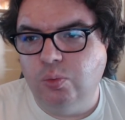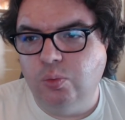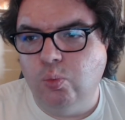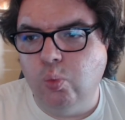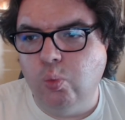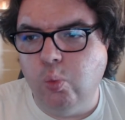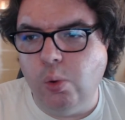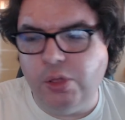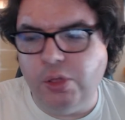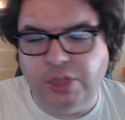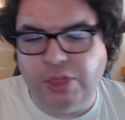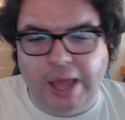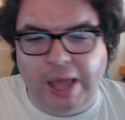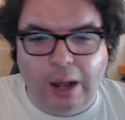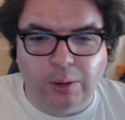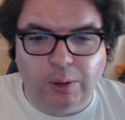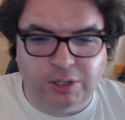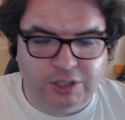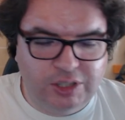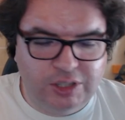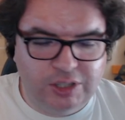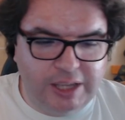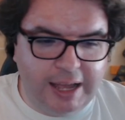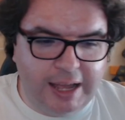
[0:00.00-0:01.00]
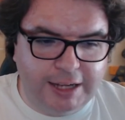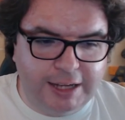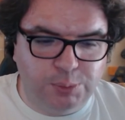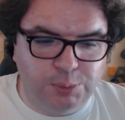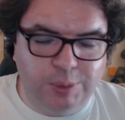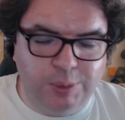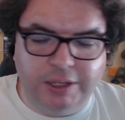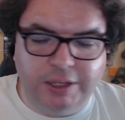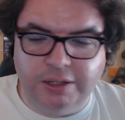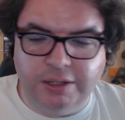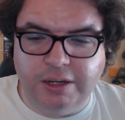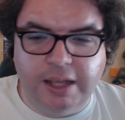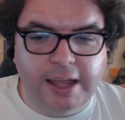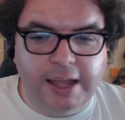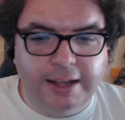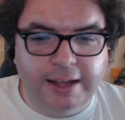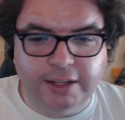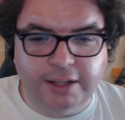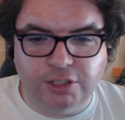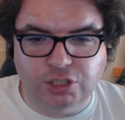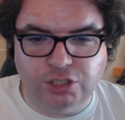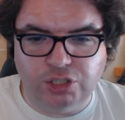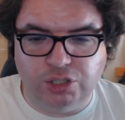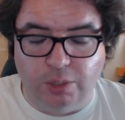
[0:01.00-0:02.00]
without the X Men. It
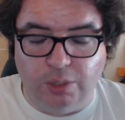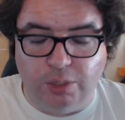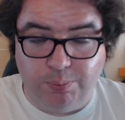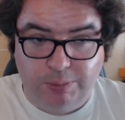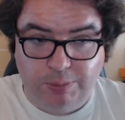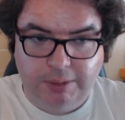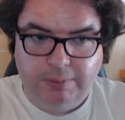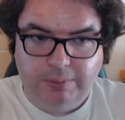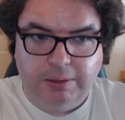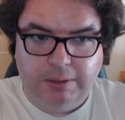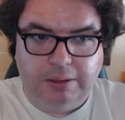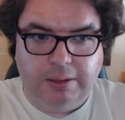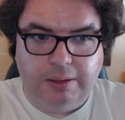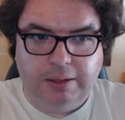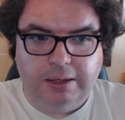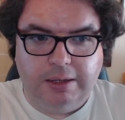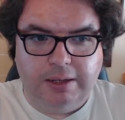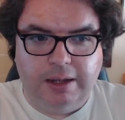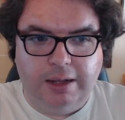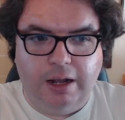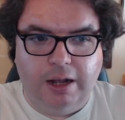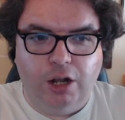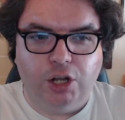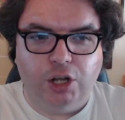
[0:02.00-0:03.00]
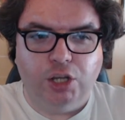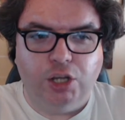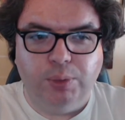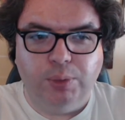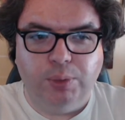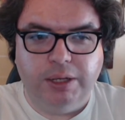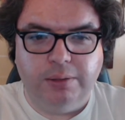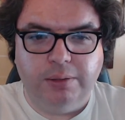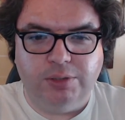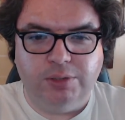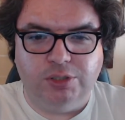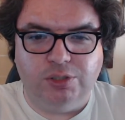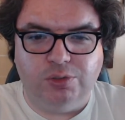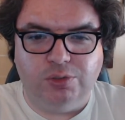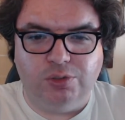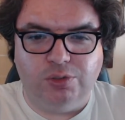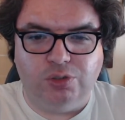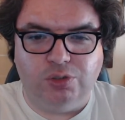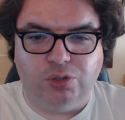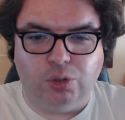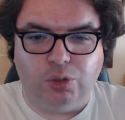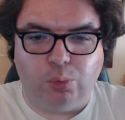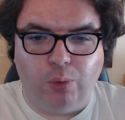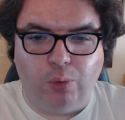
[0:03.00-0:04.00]
could arguably
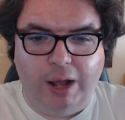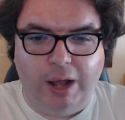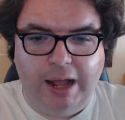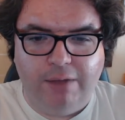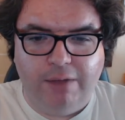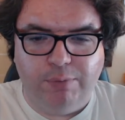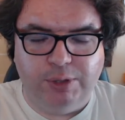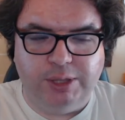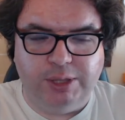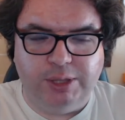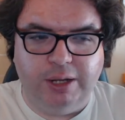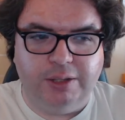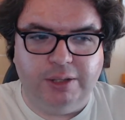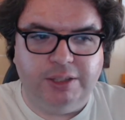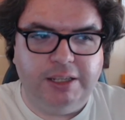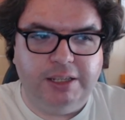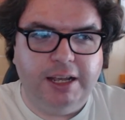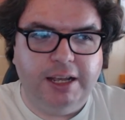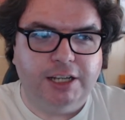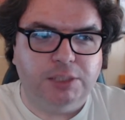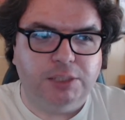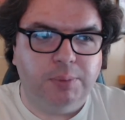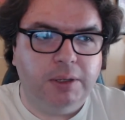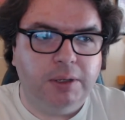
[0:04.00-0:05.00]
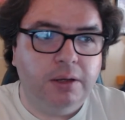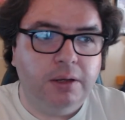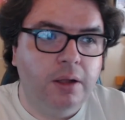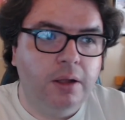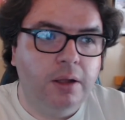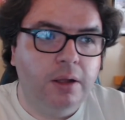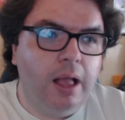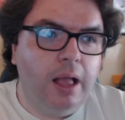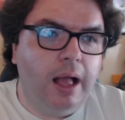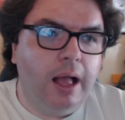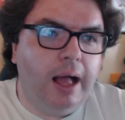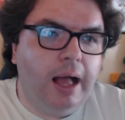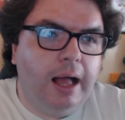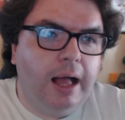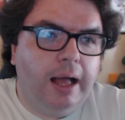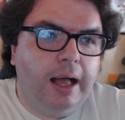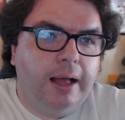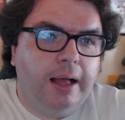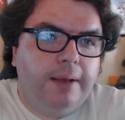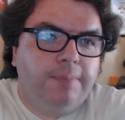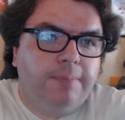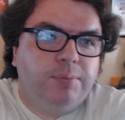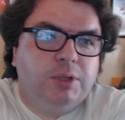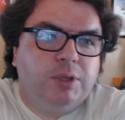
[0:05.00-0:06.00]
thrive without the X Men,
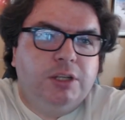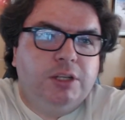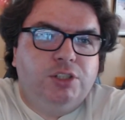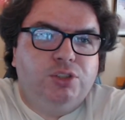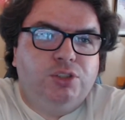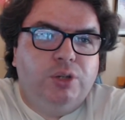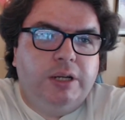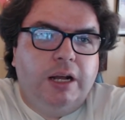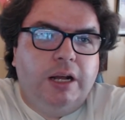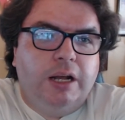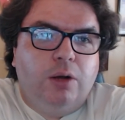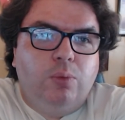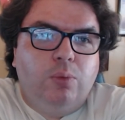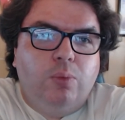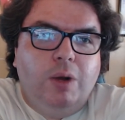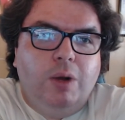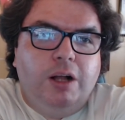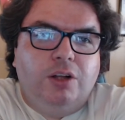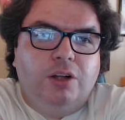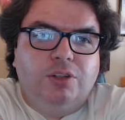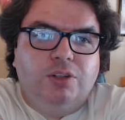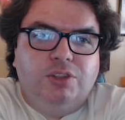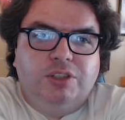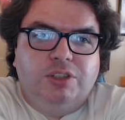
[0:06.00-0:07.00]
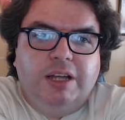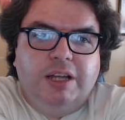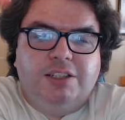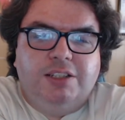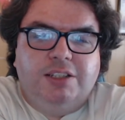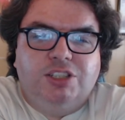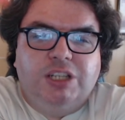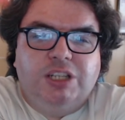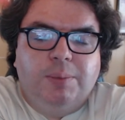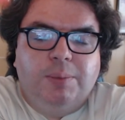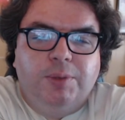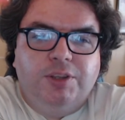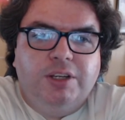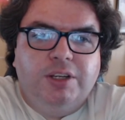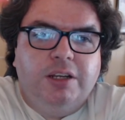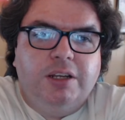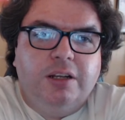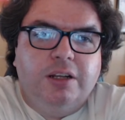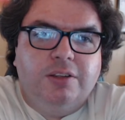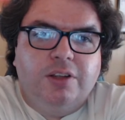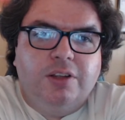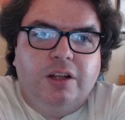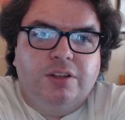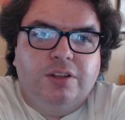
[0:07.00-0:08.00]
um, considering how well that some of the
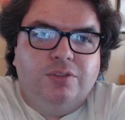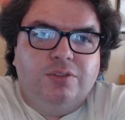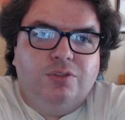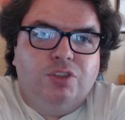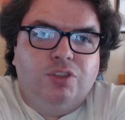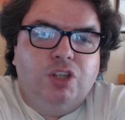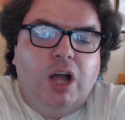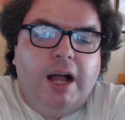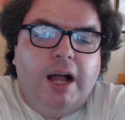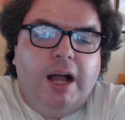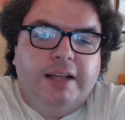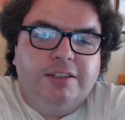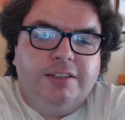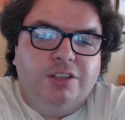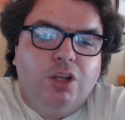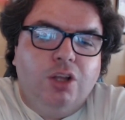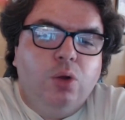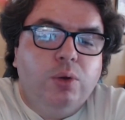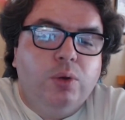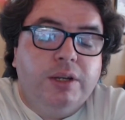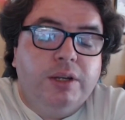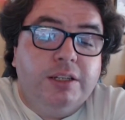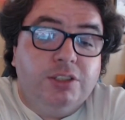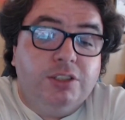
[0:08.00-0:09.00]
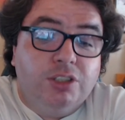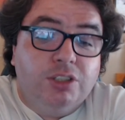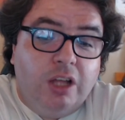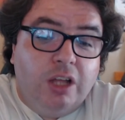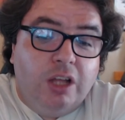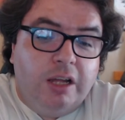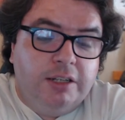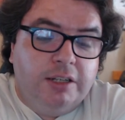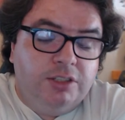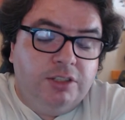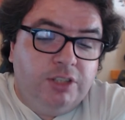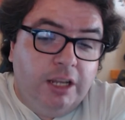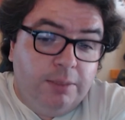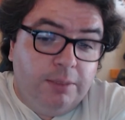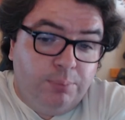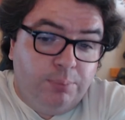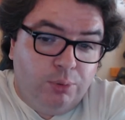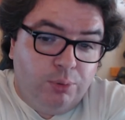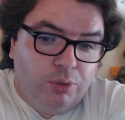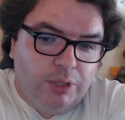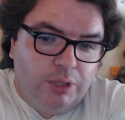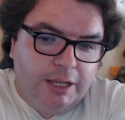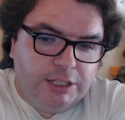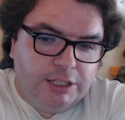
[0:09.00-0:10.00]
non Logan and non
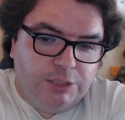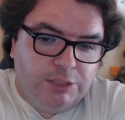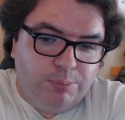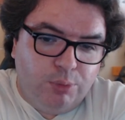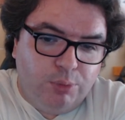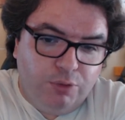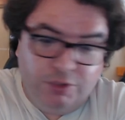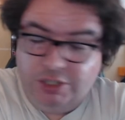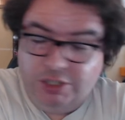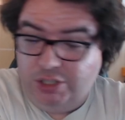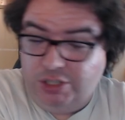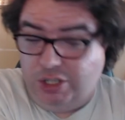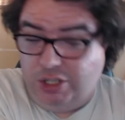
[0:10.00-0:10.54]
Deadpool X movies